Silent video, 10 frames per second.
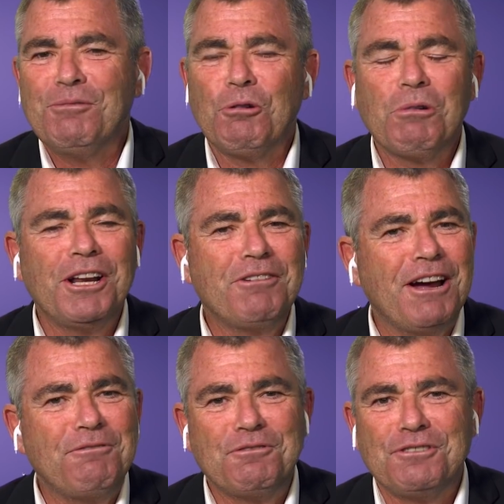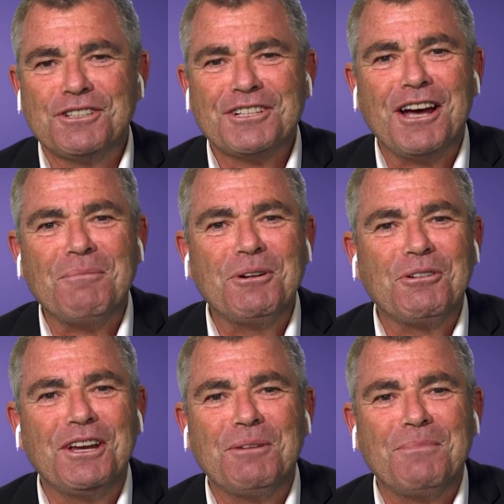We're really grateful for your time,
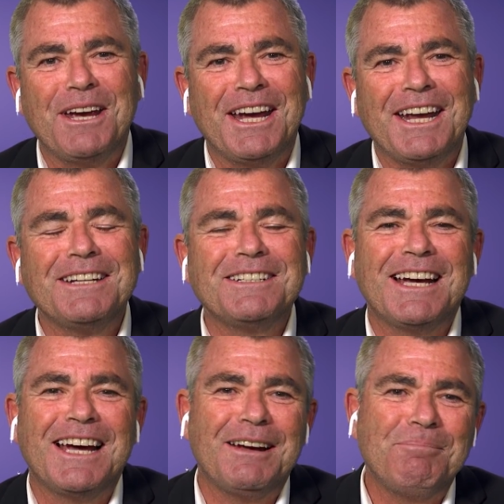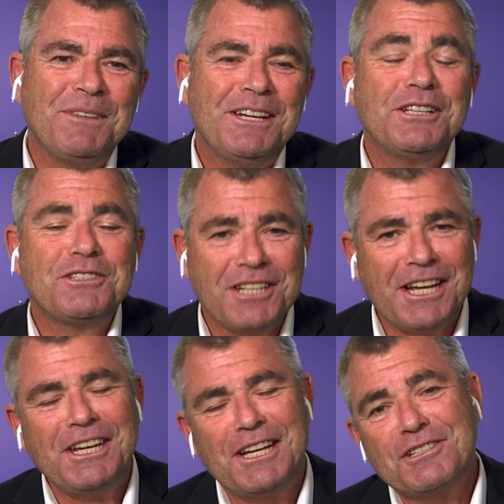Miriam. And it's
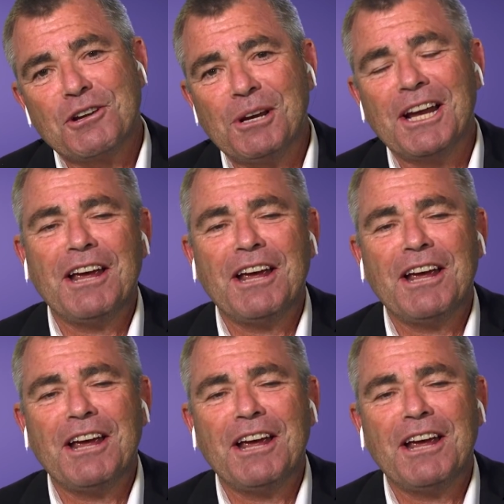10 years, so we're going to